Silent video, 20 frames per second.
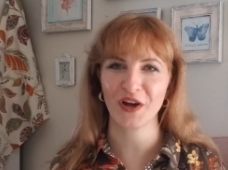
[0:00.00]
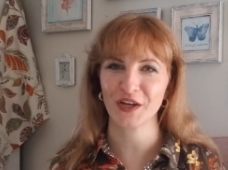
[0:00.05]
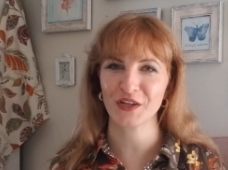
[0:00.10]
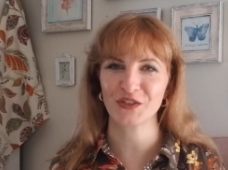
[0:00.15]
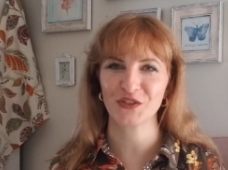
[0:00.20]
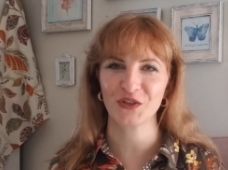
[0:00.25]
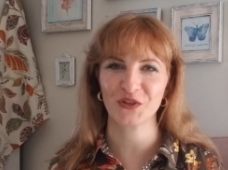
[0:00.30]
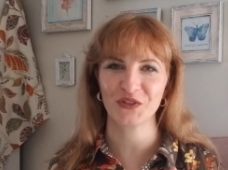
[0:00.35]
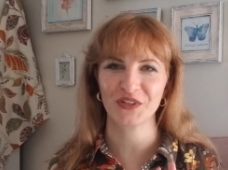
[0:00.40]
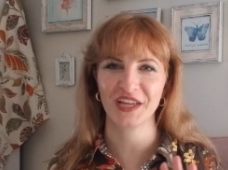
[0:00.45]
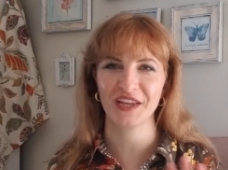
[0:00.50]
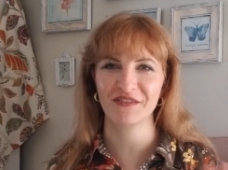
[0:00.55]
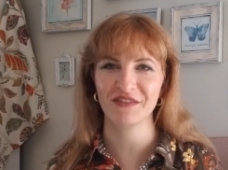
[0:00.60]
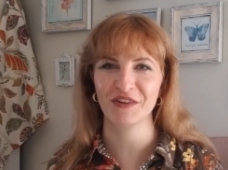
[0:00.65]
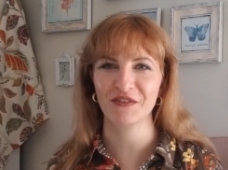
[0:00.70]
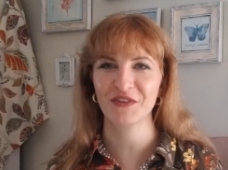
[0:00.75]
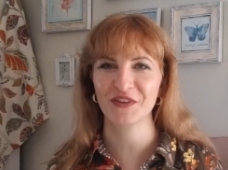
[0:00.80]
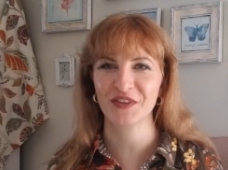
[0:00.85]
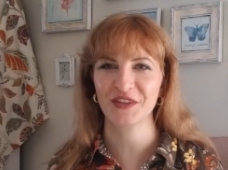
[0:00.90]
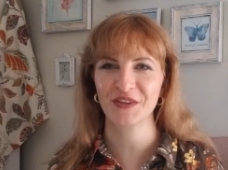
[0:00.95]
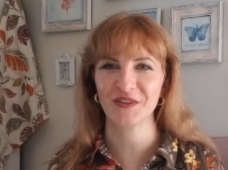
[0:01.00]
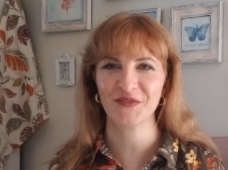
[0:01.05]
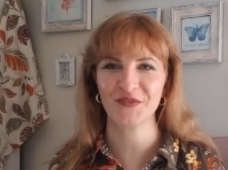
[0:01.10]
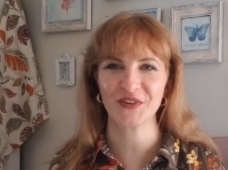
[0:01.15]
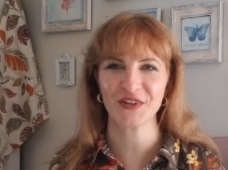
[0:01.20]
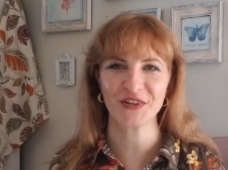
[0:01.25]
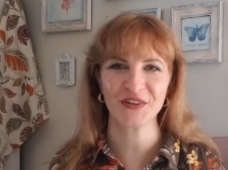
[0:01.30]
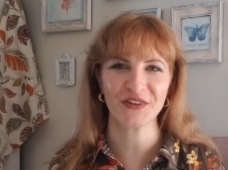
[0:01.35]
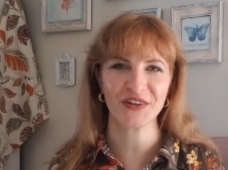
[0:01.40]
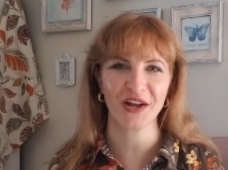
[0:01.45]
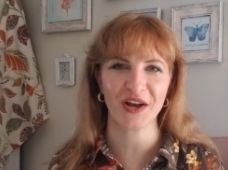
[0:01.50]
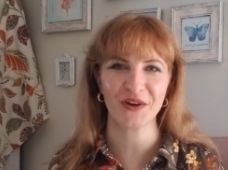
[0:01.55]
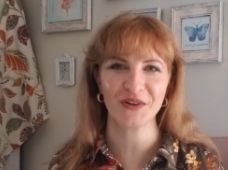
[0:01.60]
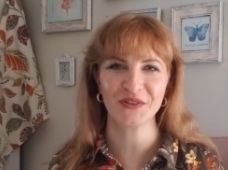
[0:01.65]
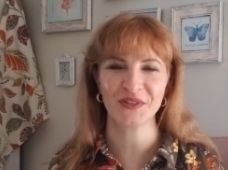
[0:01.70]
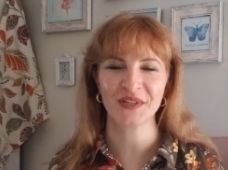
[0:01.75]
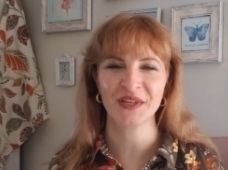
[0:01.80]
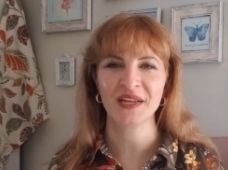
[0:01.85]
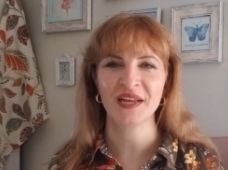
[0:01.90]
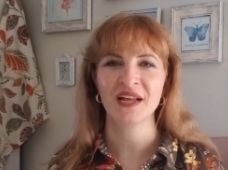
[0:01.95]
I don't have everything figured out.